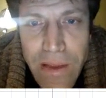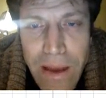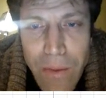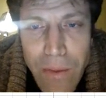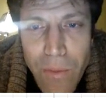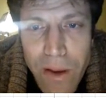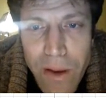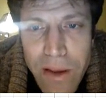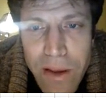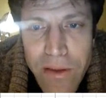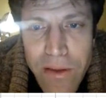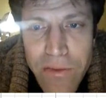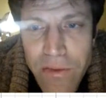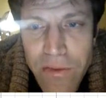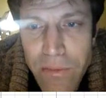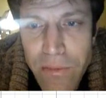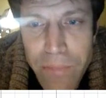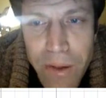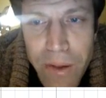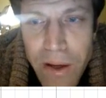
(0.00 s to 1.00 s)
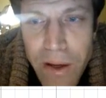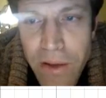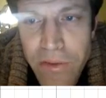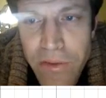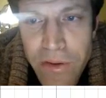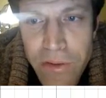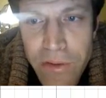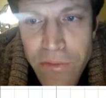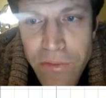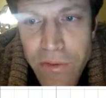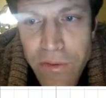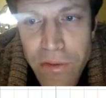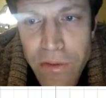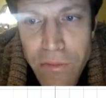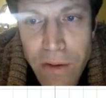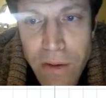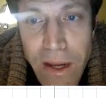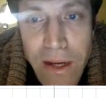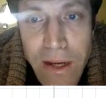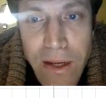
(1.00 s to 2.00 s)
why is positive to the
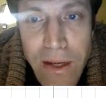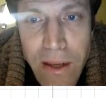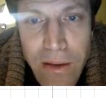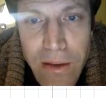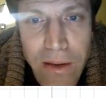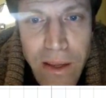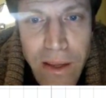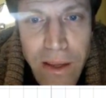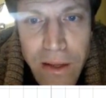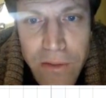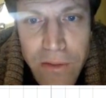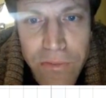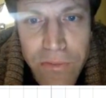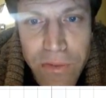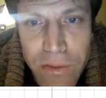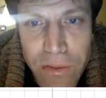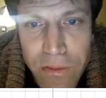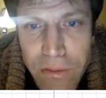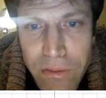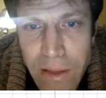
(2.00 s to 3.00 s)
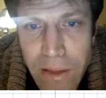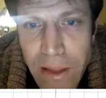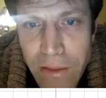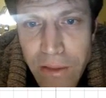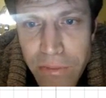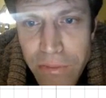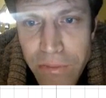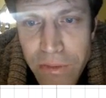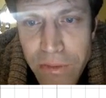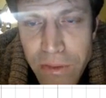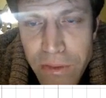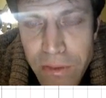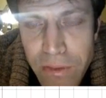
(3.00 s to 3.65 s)
right and negative to the left?